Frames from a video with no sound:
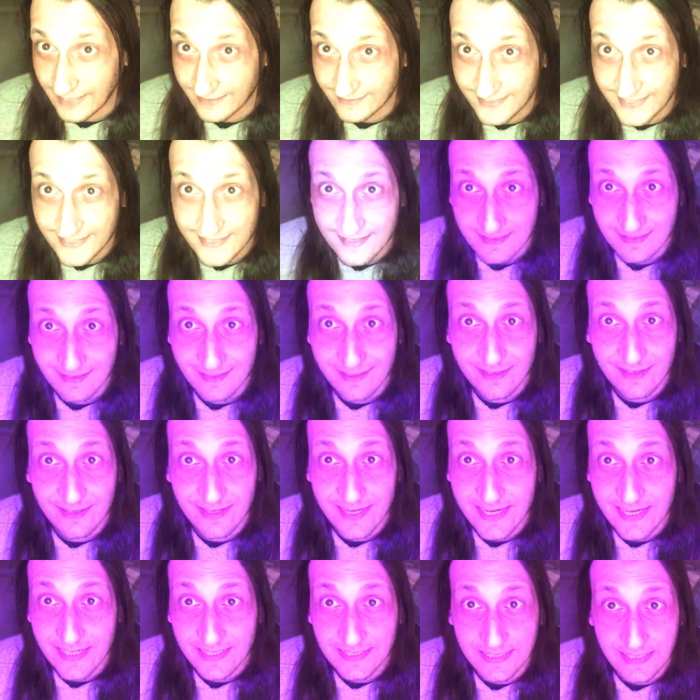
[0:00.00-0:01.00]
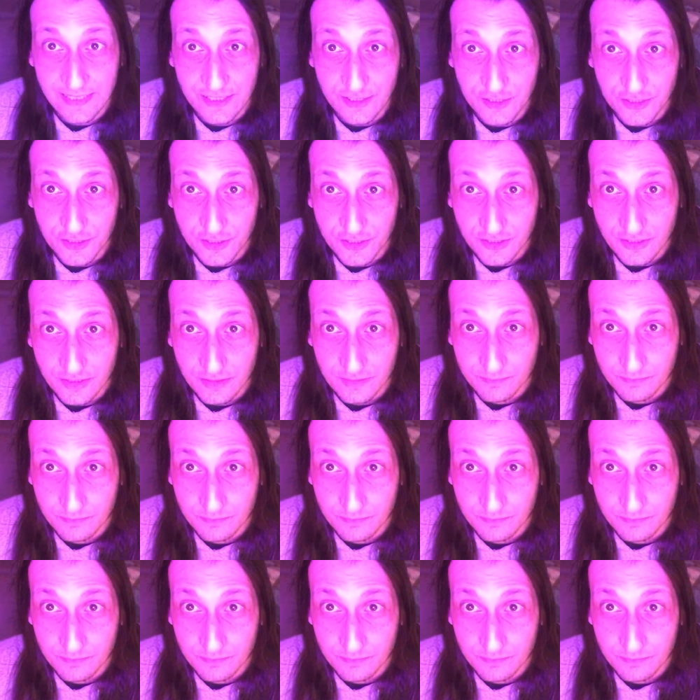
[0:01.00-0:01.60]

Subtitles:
didn't learn English.